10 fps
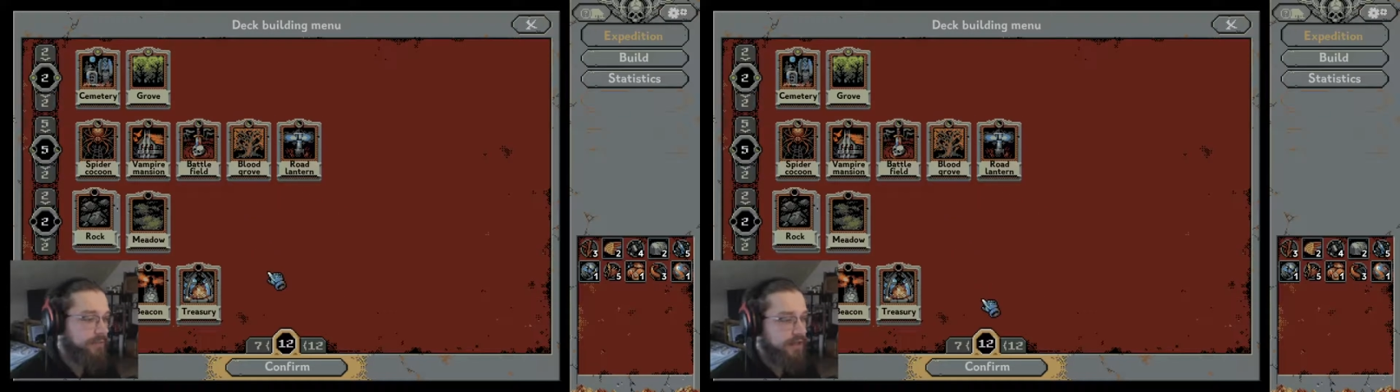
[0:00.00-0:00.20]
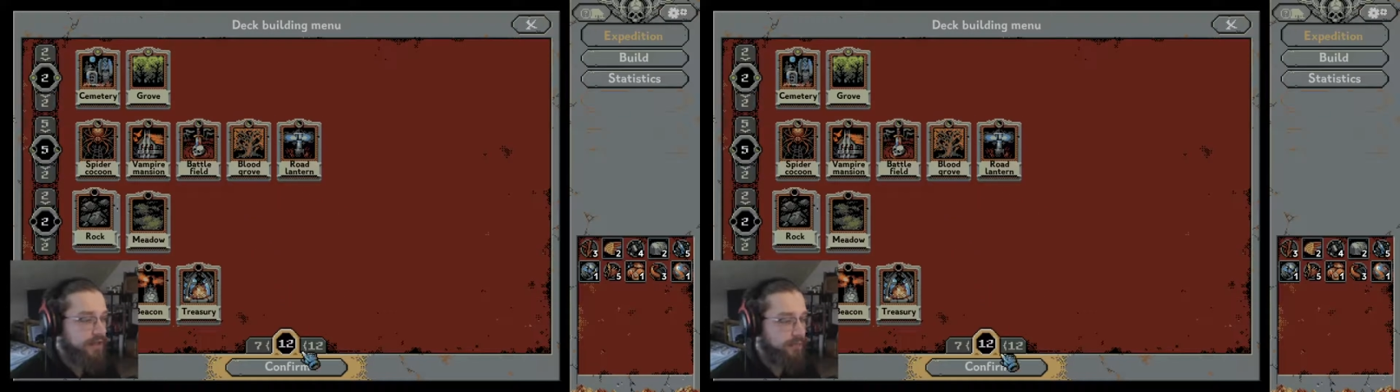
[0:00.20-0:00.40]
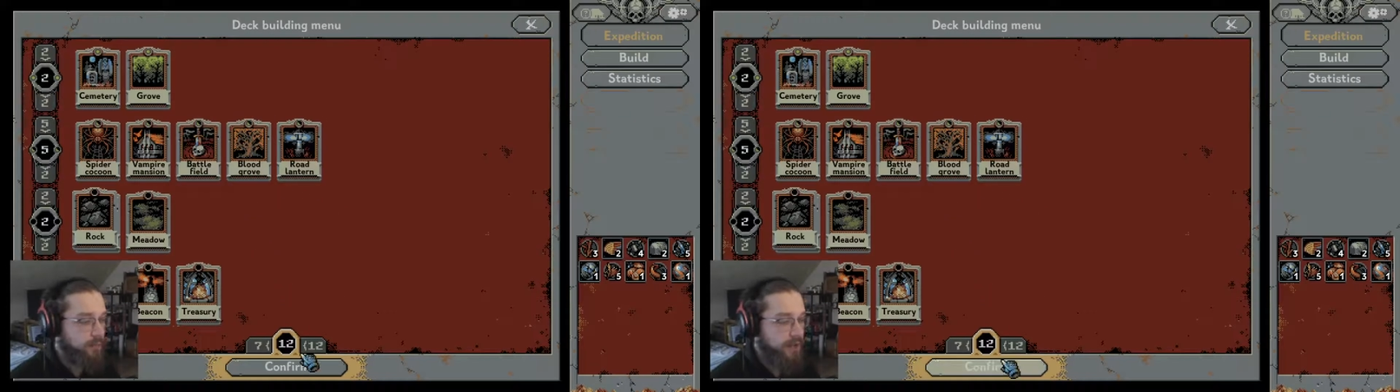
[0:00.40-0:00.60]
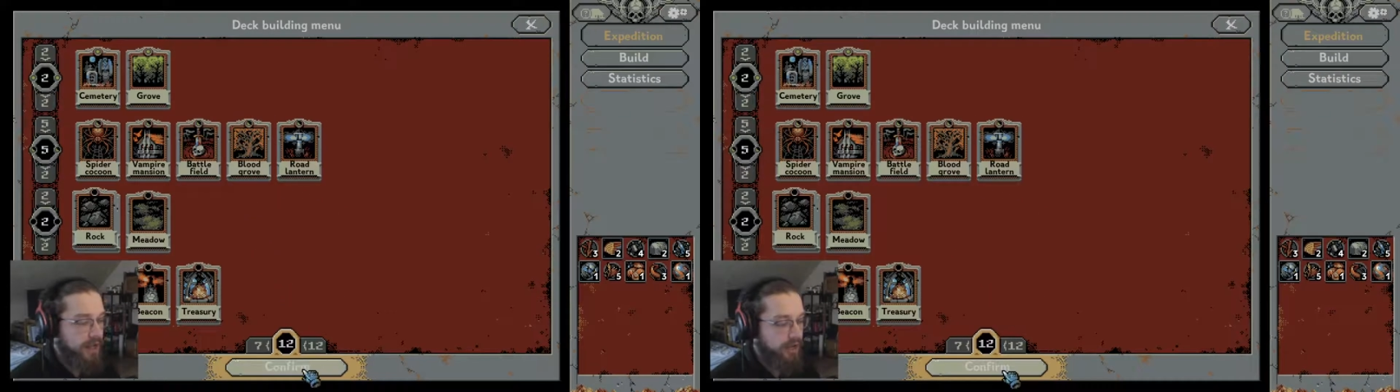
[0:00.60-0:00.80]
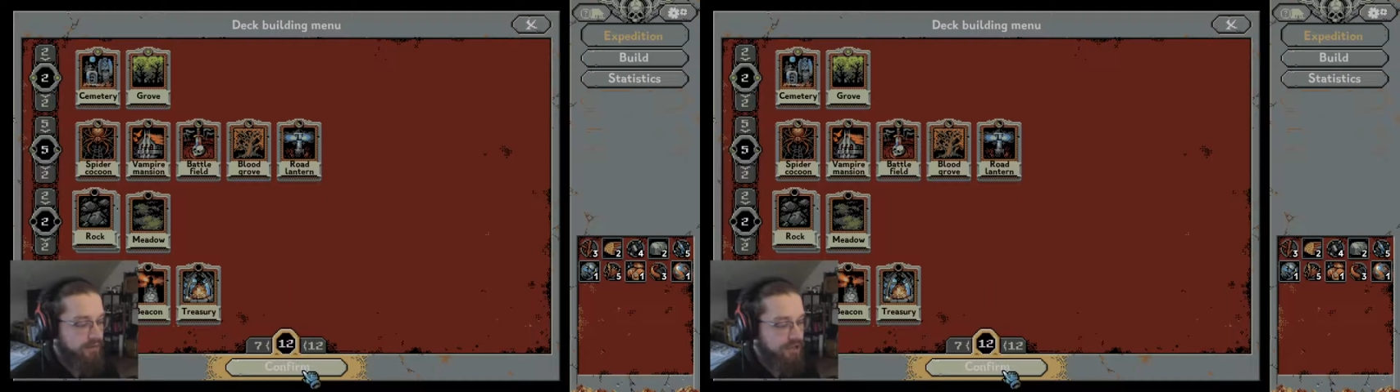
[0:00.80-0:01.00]
we have a
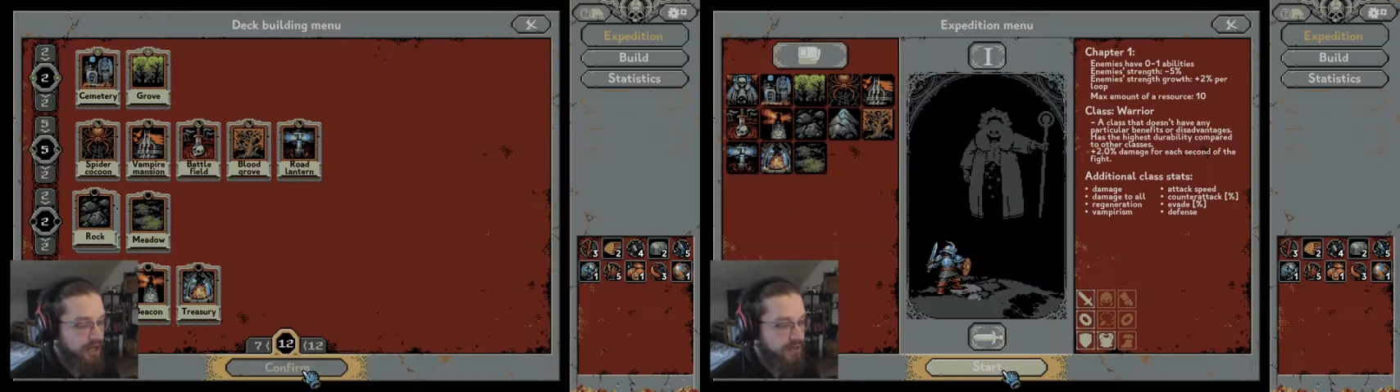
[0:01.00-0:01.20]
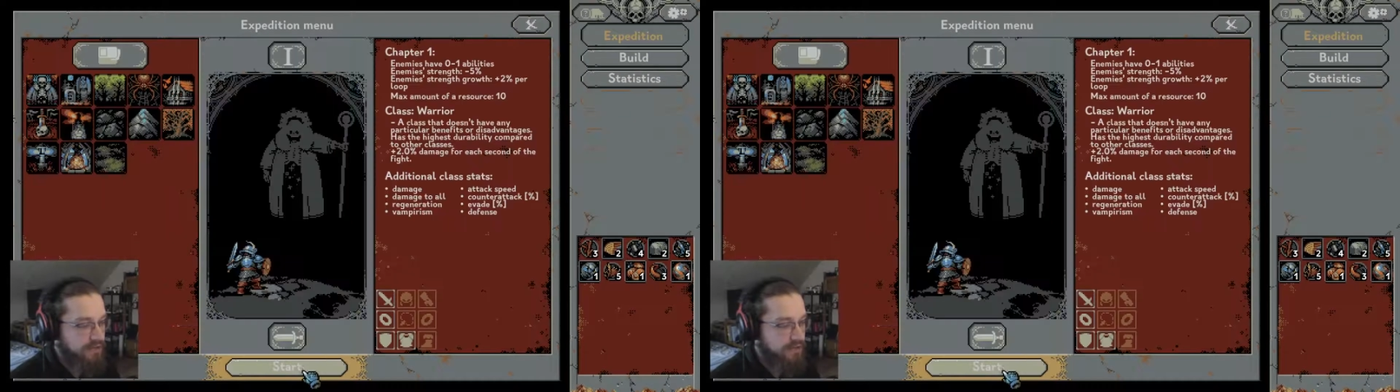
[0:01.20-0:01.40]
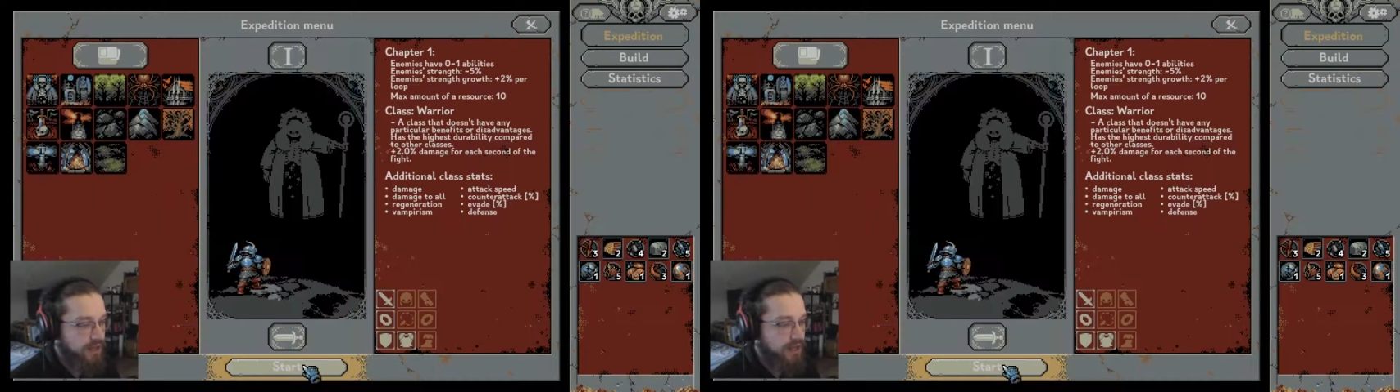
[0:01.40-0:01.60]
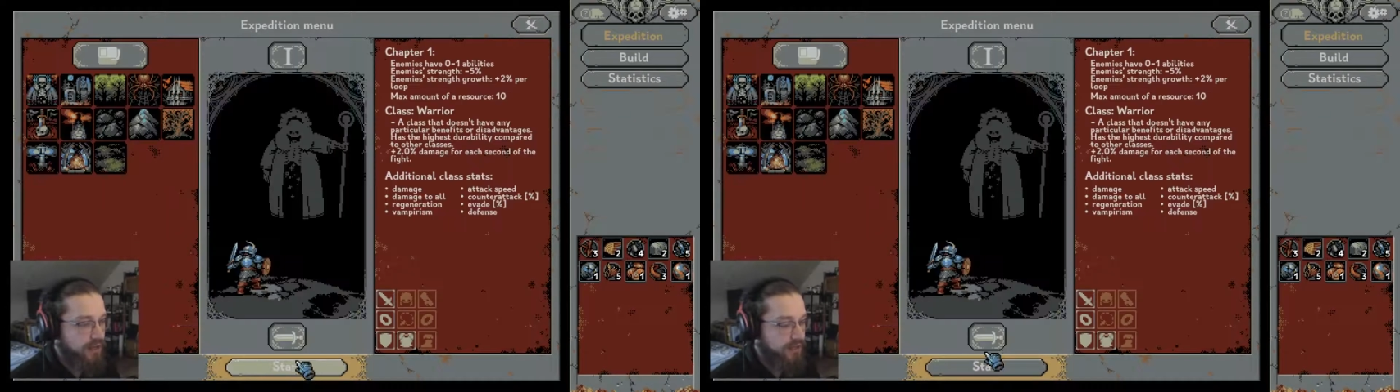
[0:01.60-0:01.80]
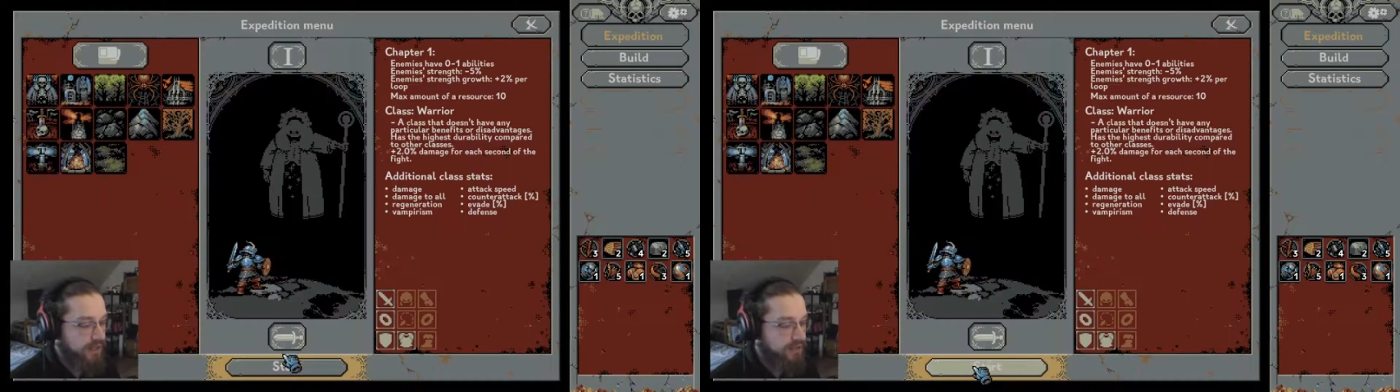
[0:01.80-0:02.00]
chance
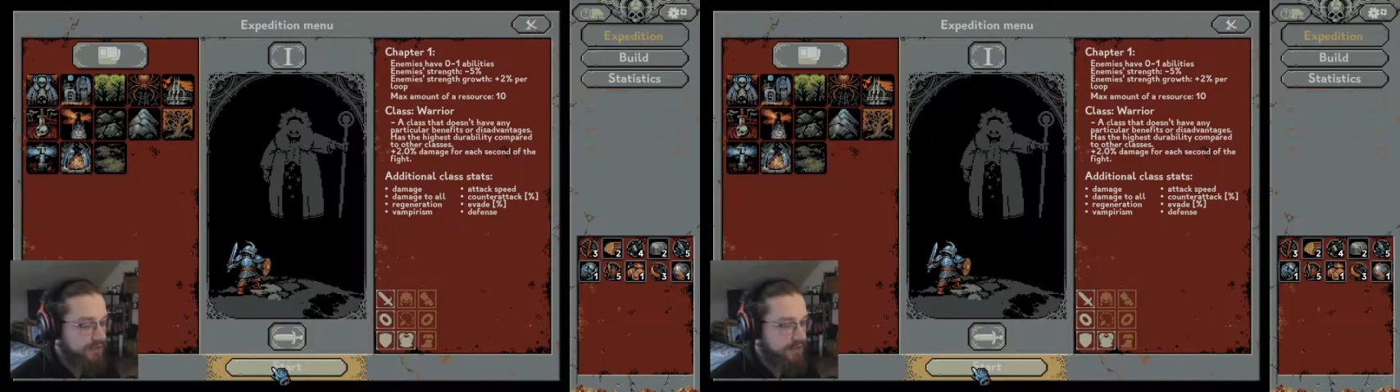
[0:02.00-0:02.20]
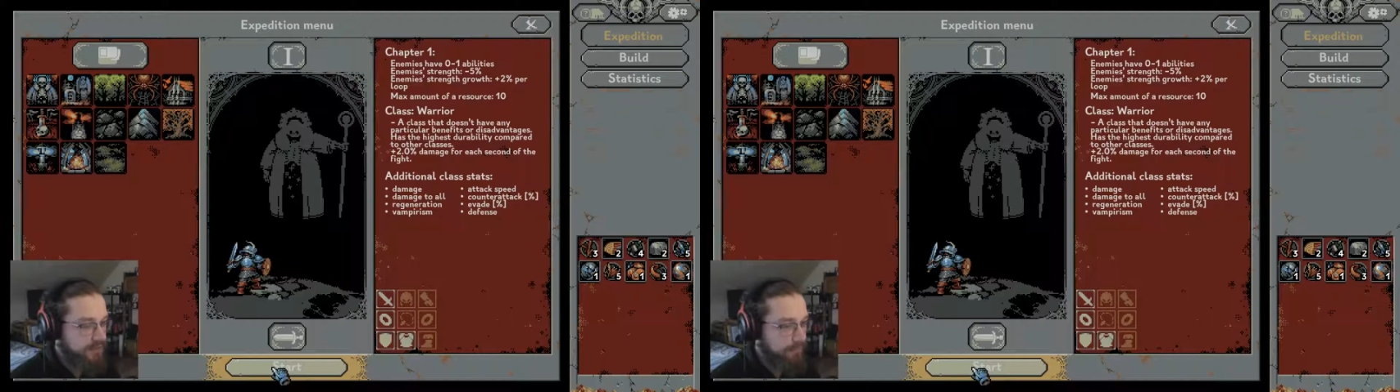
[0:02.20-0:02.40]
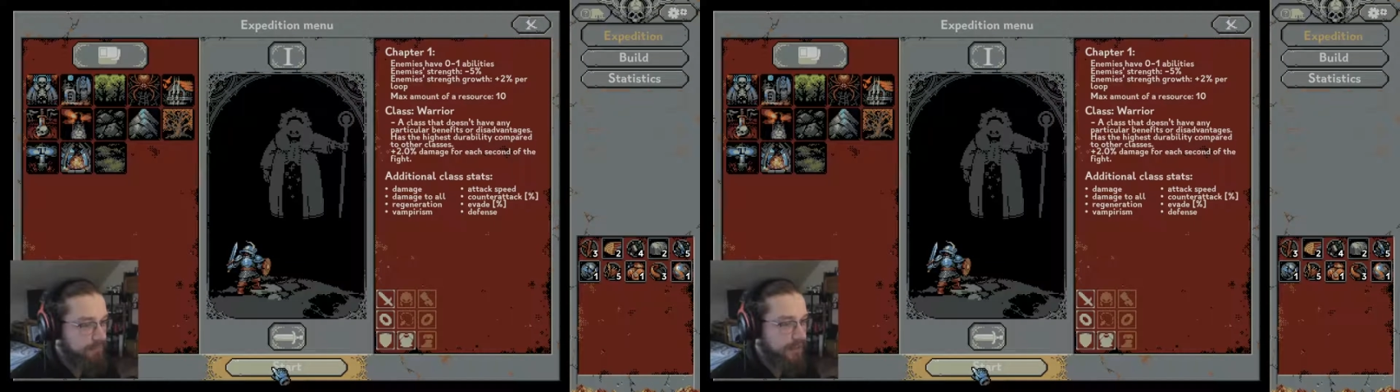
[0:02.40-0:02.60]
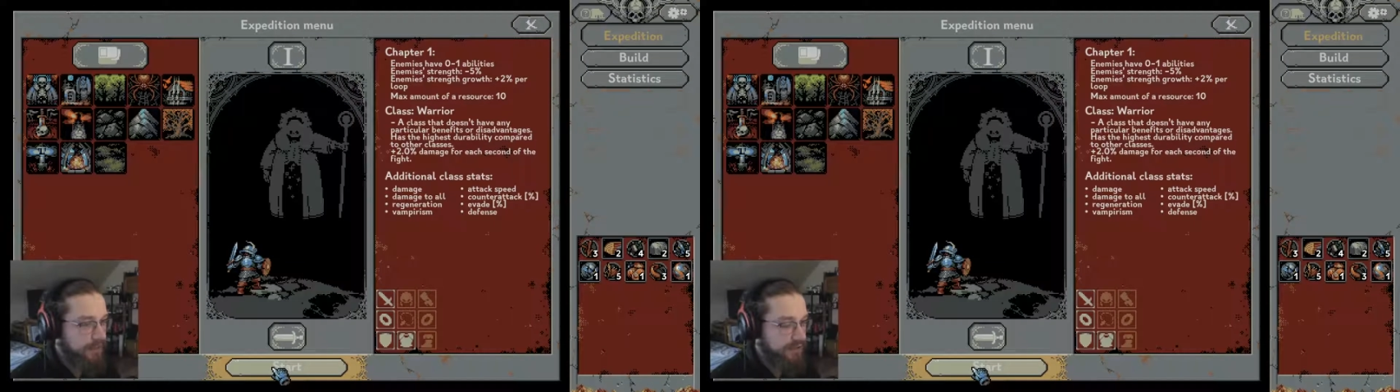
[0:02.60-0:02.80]
that somebody